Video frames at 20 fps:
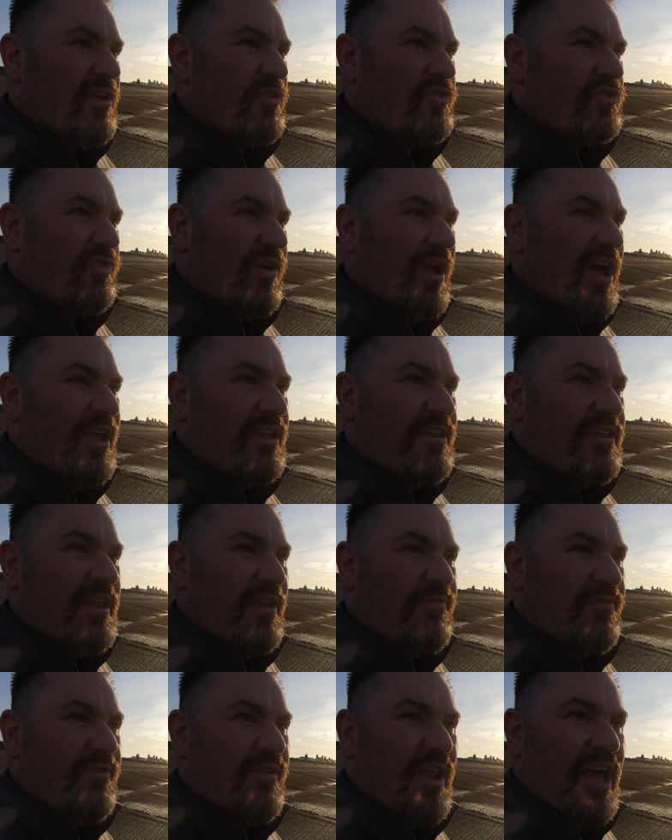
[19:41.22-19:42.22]
trying
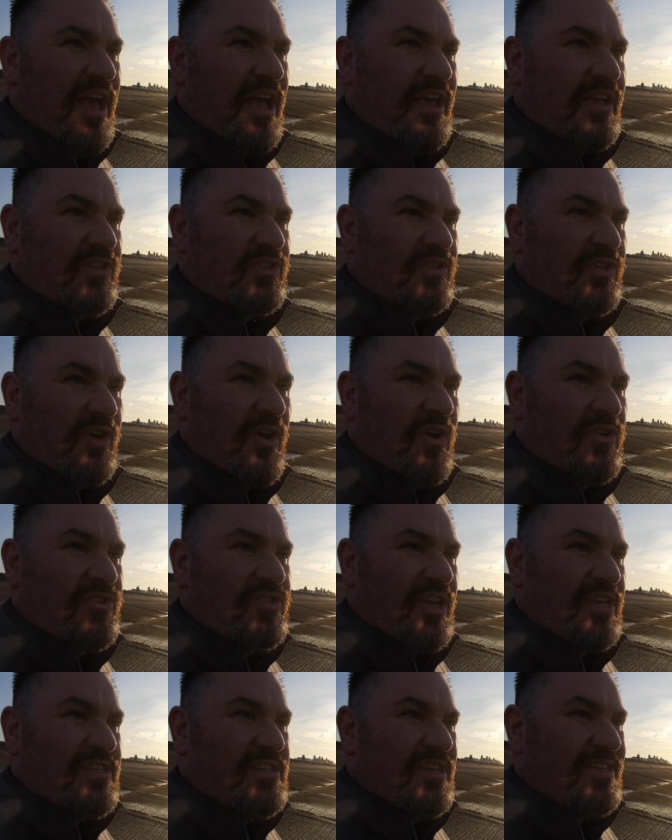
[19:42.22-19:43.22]
different ISO
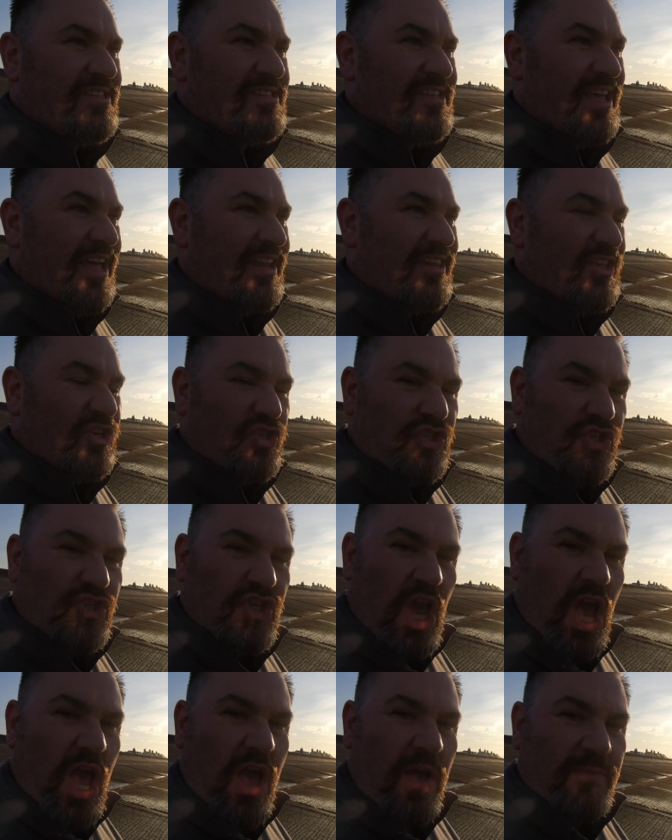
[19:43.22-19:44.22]
settings, and the
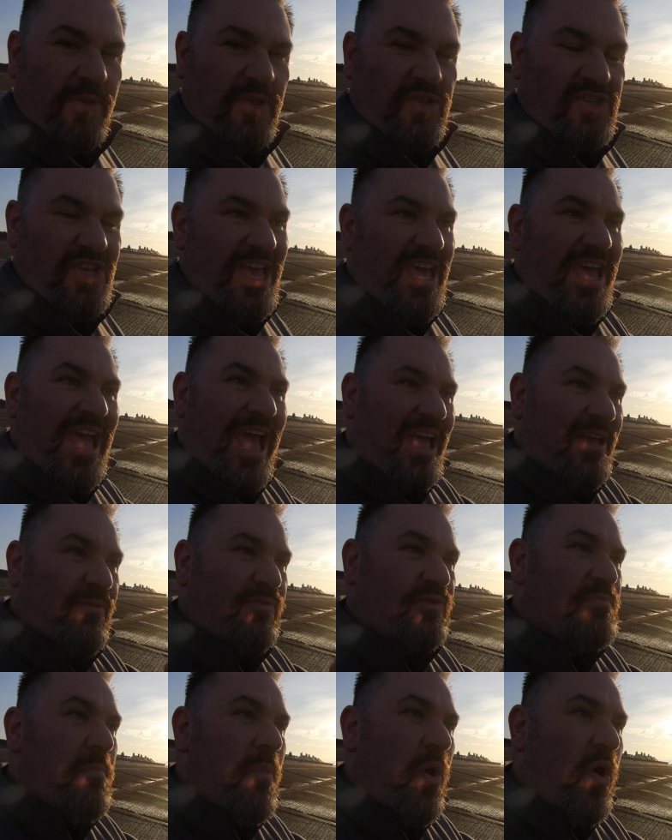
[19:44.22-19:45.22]
sharpness, it
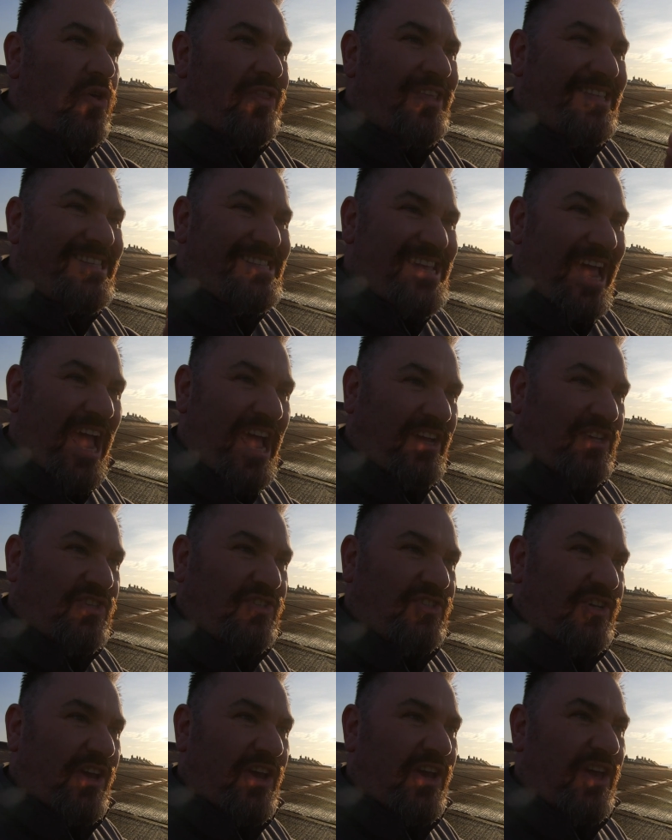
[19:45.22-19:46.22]
was more the
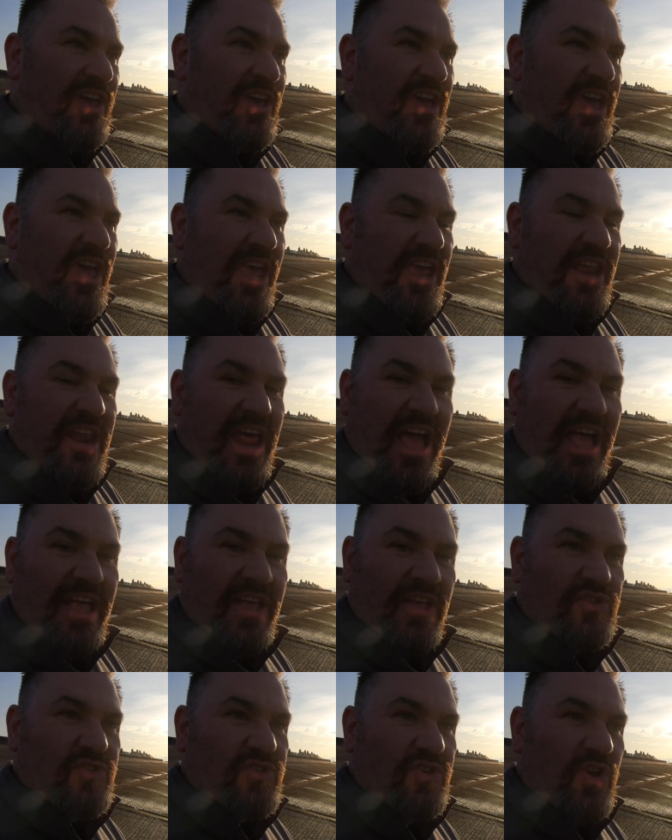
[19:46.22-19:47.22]
texture in
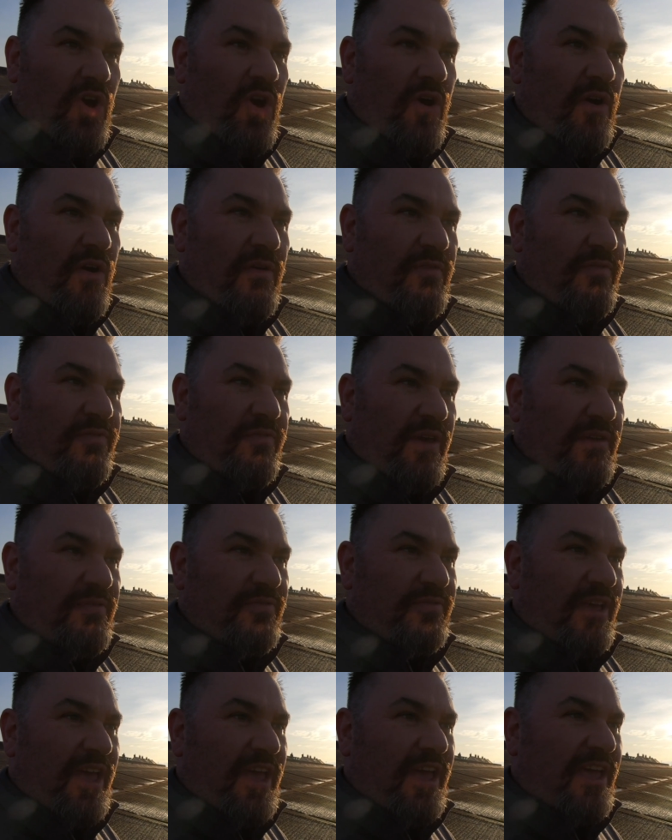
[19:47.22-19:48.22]
ISO
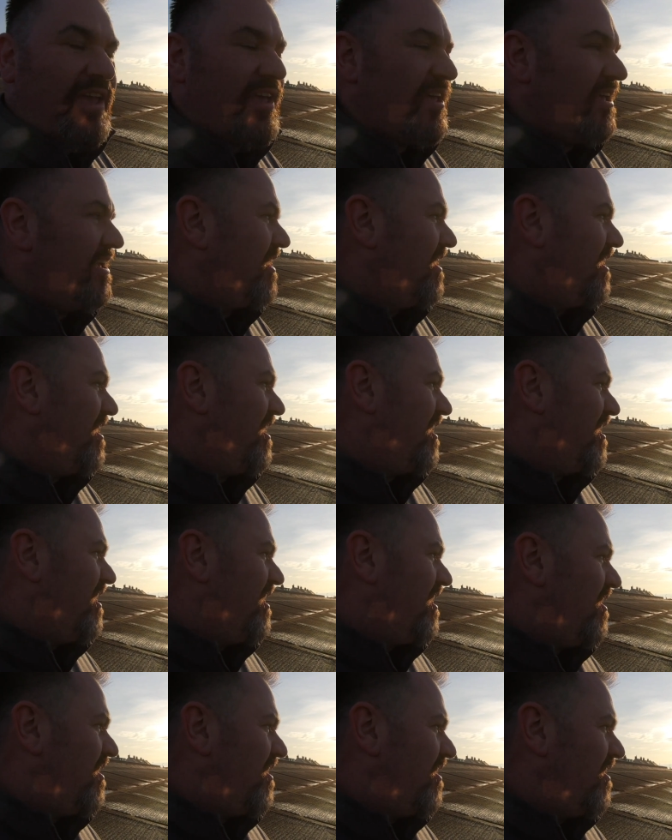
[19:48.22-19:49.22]
50
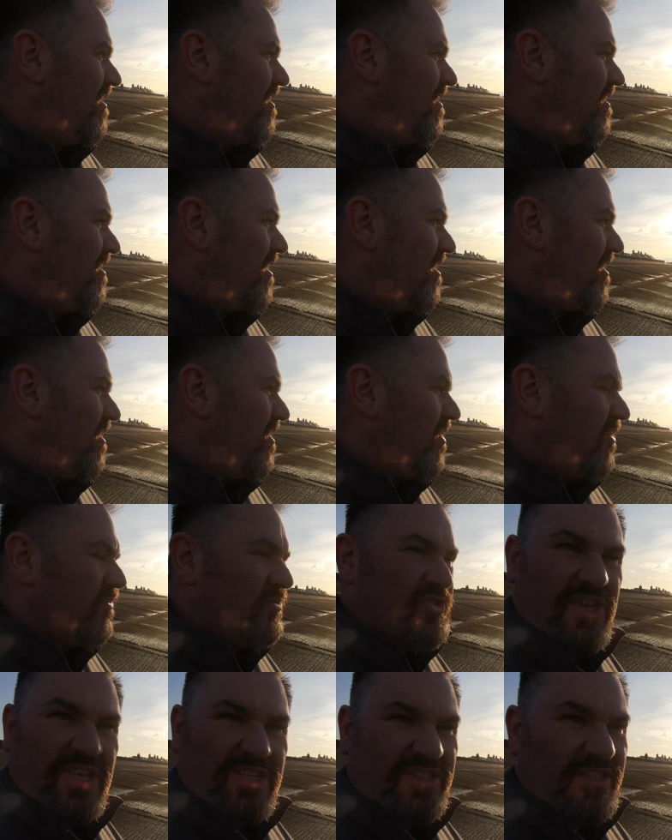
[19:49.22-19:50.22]
or
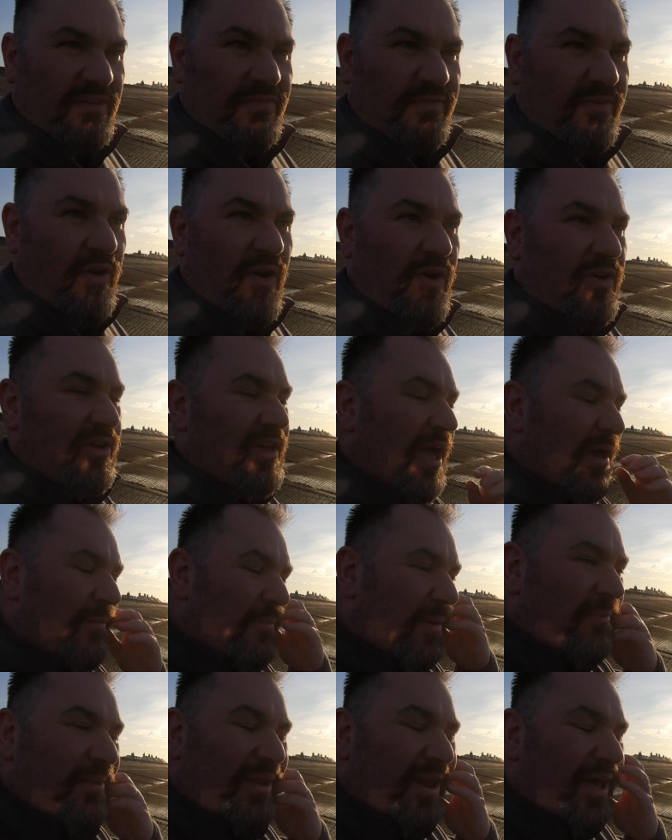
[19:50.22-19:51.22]
64, can't
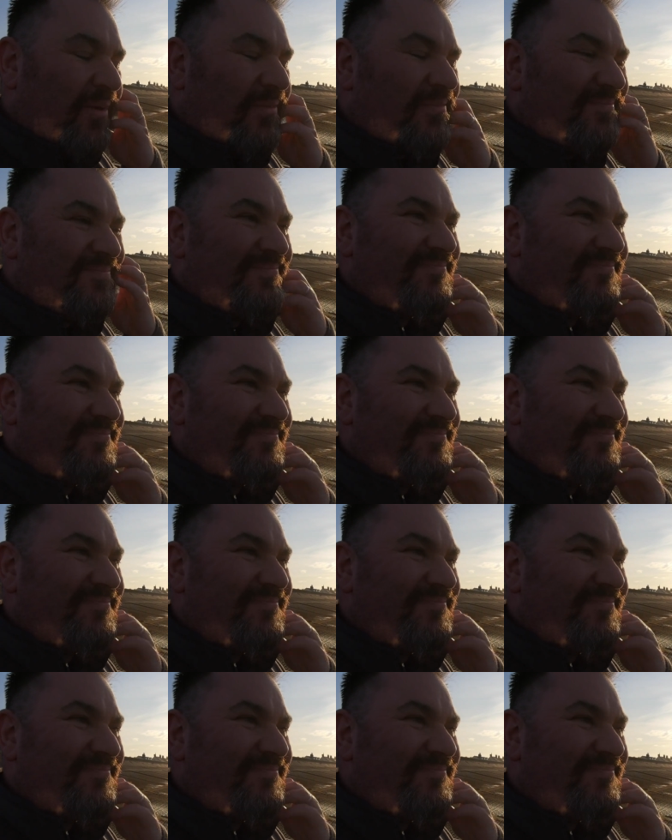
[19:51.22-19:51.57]
remember now.